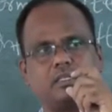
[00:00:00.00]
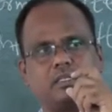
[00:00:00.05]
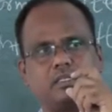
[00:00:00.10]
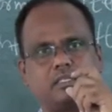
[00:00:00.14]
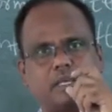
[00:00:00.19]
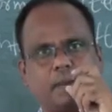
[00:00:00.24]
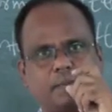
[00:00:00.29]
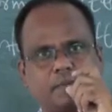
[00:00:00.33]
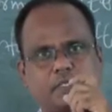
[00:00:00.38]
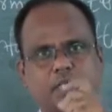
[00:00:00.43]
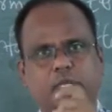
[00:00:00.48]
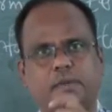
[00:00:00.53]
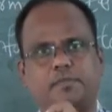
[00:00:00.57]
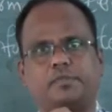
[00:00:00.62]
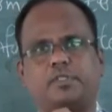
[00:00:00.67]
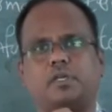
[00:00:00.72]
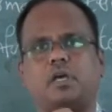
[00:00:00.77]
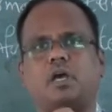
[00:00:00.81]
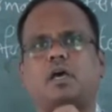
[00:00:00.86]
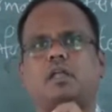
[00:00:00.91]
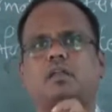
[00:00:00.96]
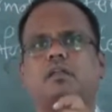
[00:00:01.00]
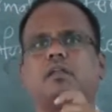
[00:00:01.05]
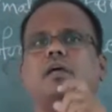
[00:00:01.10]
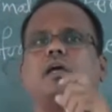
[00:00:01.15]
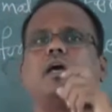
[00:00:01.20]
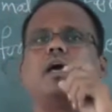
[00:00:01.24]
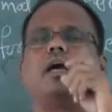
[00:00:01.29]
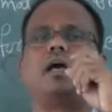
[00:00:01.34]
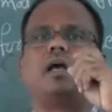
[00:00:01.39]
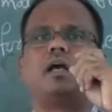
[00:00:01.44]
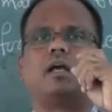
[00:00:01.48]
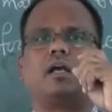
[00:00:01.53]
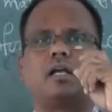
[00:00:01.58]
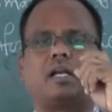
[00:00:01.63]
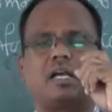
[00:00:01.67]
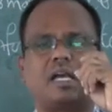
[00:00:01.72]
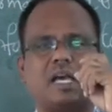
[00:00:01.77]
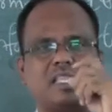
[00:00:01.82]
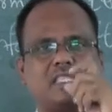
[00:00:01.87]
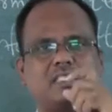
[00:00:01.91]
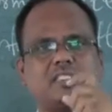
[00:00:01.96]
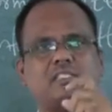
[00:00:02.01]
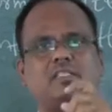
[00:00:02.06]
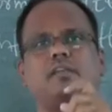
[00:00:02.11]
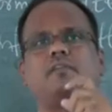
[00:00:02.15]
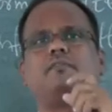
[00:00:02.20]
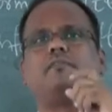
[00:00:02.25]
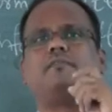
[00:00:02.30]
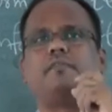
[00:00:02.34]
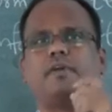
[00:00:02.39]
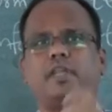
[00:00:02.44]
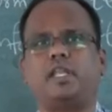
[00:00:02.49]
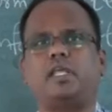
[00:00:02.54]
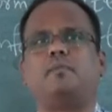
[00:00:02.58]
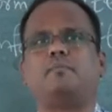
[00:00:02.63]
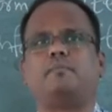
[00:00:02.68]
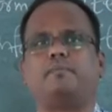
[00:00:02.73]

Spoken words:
subscript are considered very